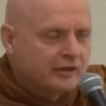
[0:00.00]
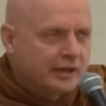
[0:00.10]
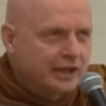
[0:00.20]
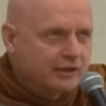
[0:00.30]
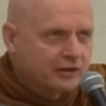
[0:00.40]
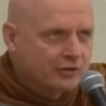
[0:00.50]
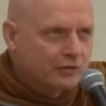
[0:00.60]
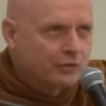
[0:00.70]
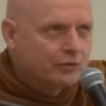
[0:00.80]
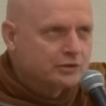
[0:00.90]
That
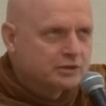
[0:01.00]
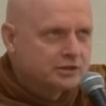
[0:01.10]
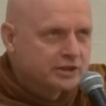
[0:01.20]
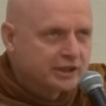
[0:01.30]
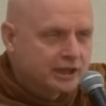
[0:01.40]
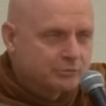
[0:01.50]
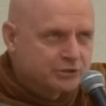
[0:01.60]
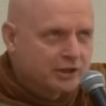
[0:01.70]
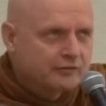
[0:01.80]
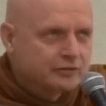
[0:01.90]
thought
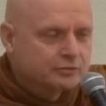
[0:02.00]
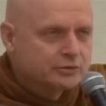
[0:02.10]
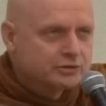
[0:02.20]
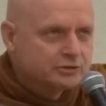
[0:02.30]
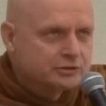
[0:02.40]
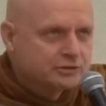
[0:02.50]
comes afterwards.